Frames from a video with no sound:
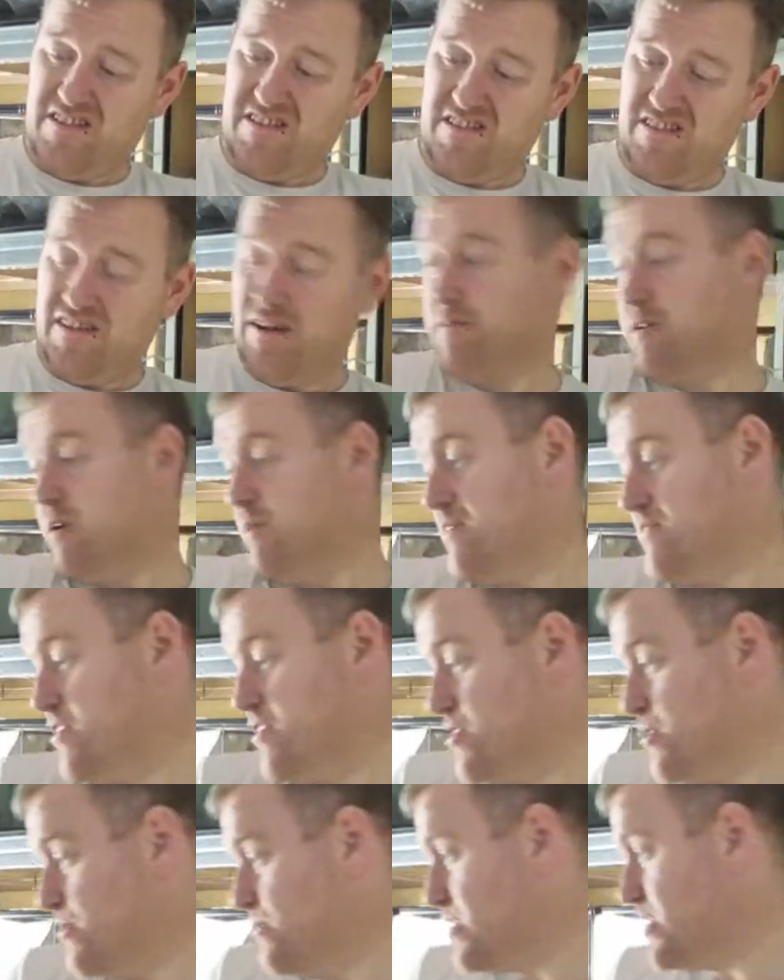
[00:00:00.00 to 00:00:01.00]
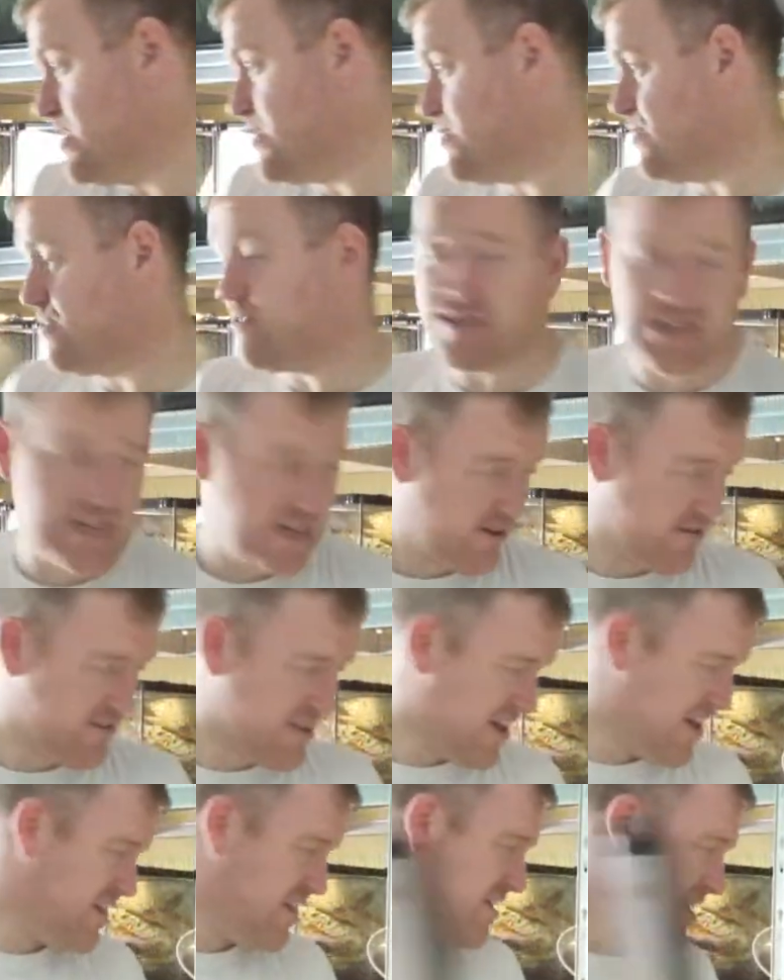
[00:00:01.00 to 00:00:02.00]
that I'm going to have to do to sort that out.
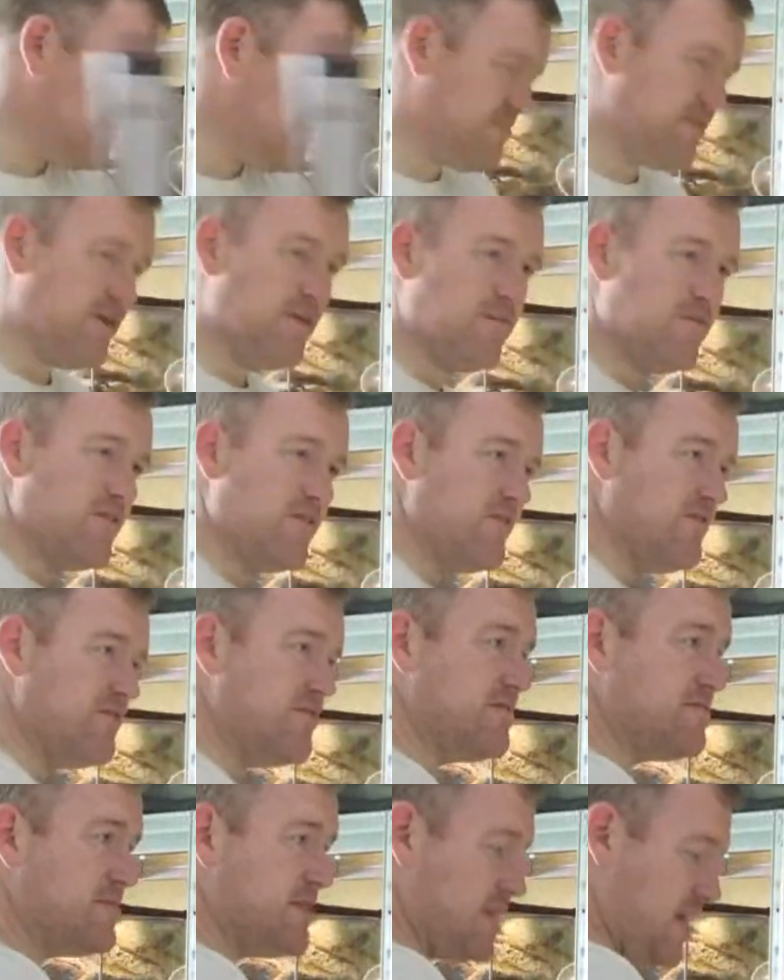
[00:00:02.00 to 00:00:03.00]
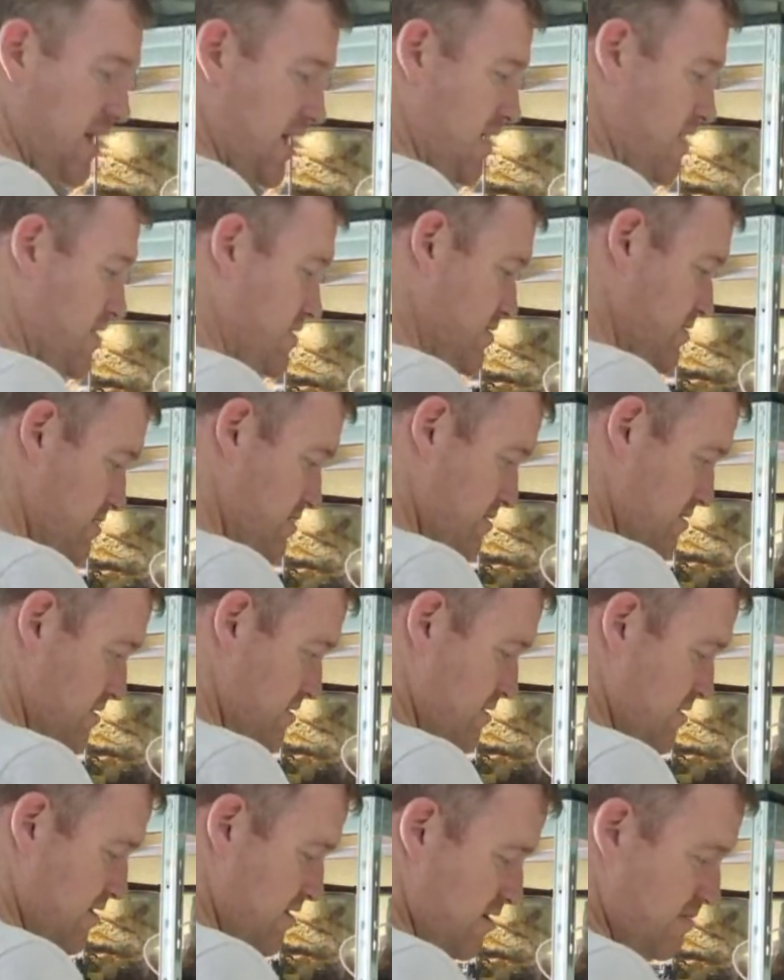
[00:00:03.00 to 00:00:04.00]
Oh, that's proper annoyed me, that has.
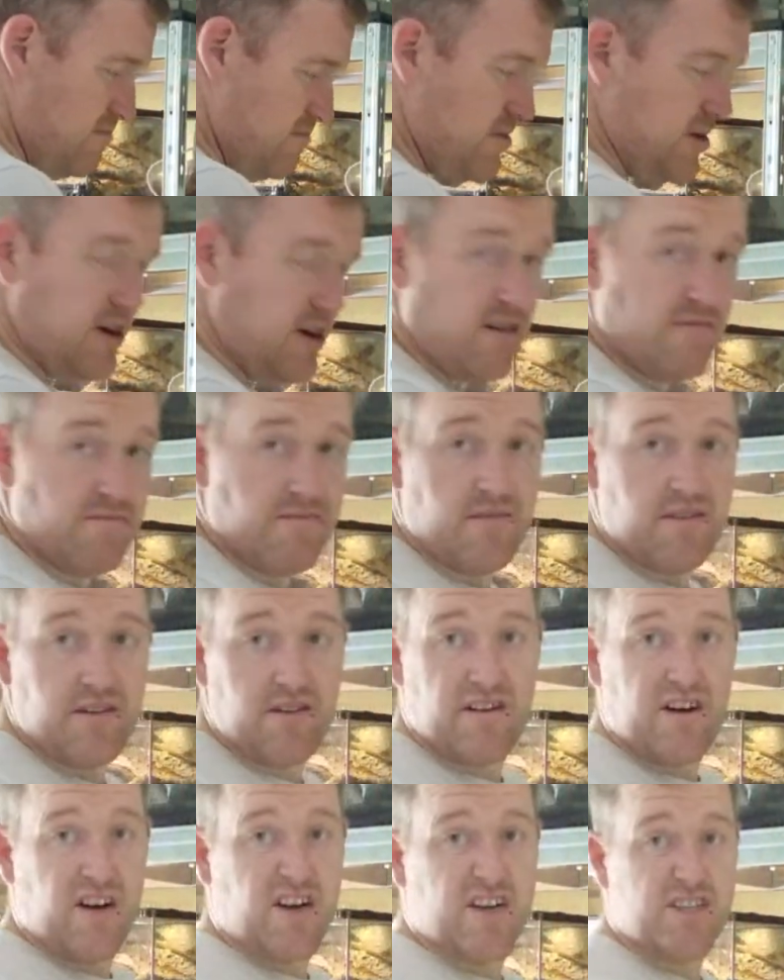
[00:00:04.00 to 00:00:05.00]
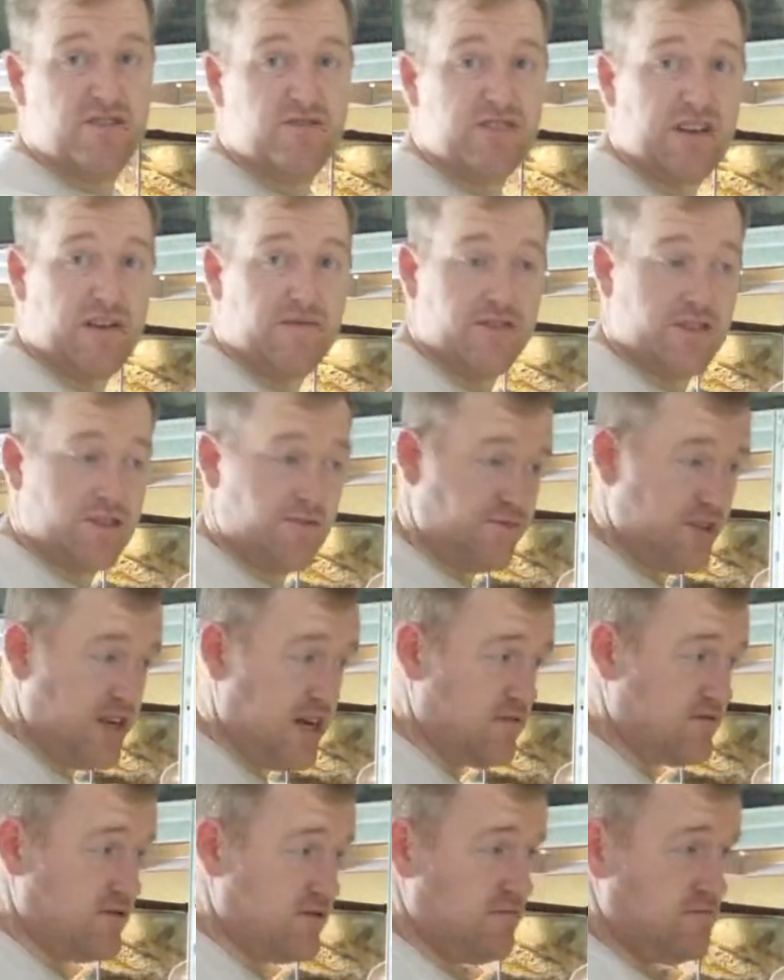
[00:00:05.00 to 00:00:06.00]
But I can use that for something
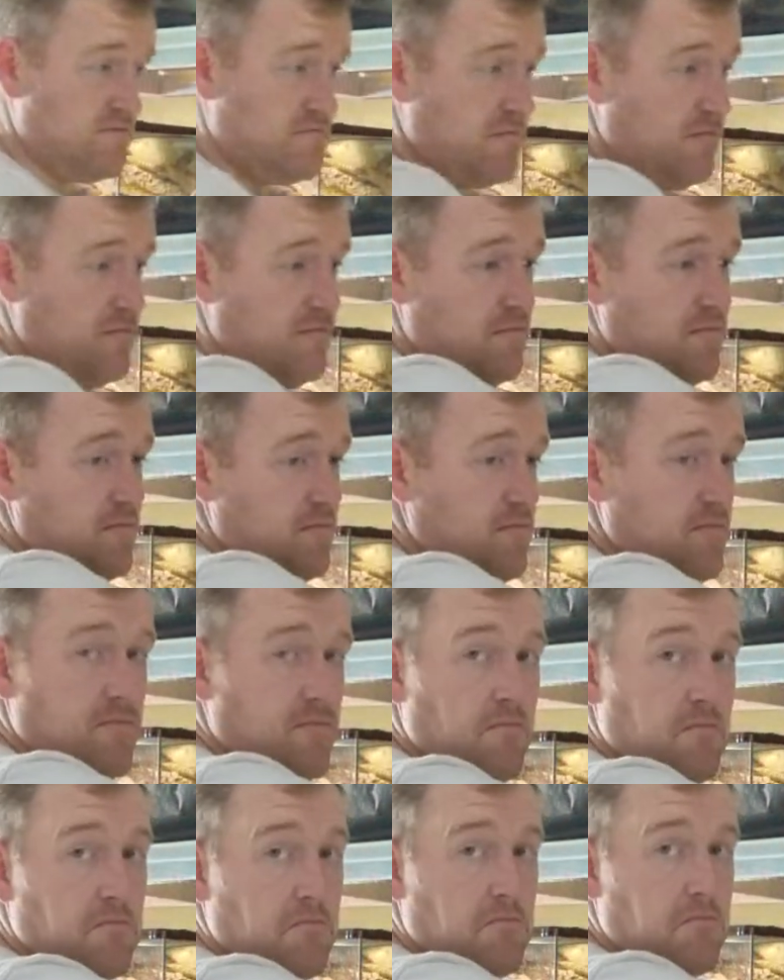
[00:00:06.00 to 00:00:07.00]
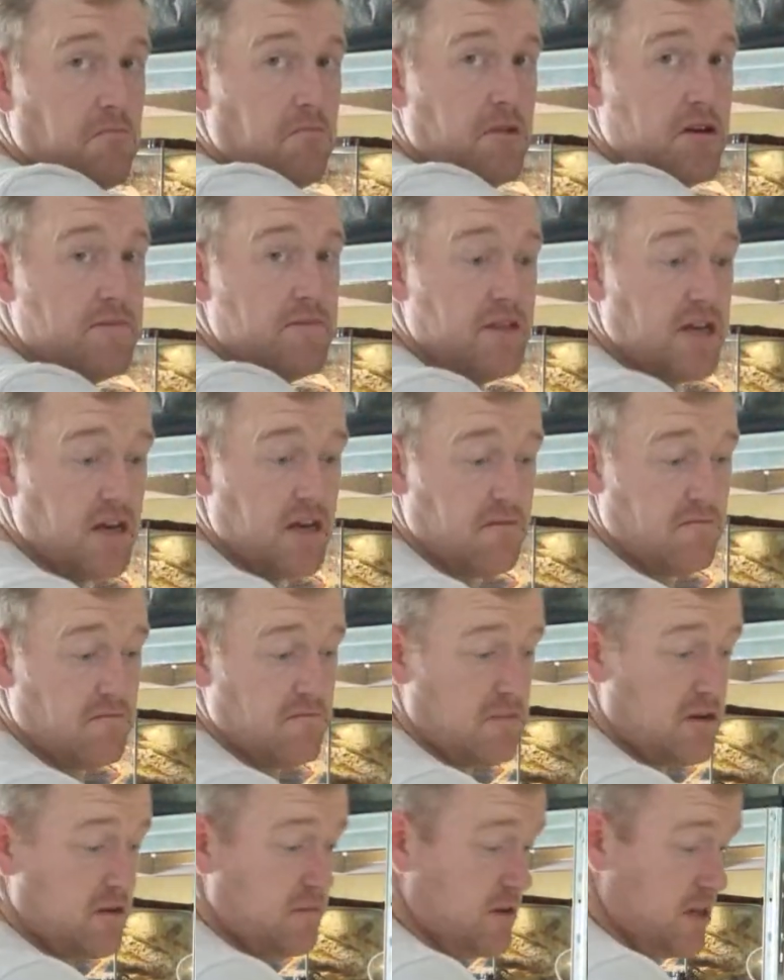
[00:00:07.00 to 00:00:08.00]
else. Maybe there,
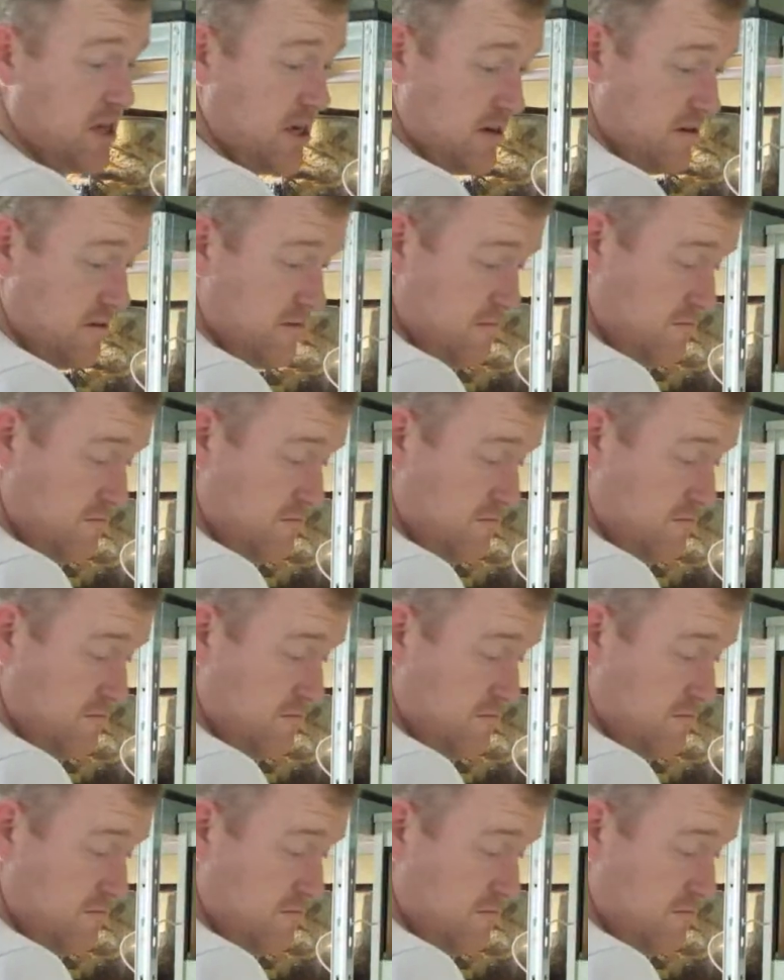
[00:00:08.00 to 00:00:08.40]
maybe there.